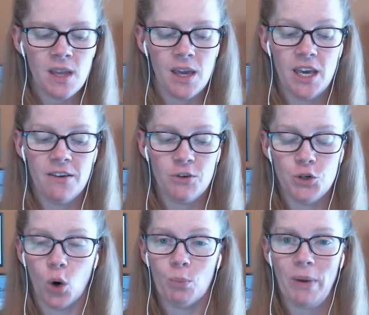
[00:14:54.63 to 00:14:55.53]
If you
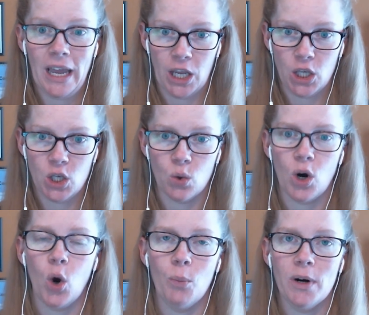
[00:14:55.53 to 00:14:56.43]
don't pay your
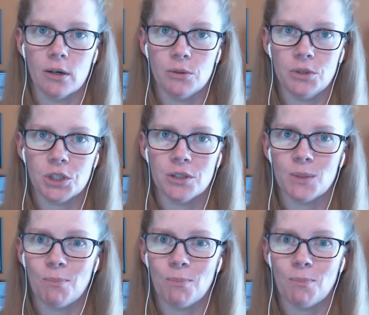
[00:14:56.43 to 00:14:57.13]
home and auto insurance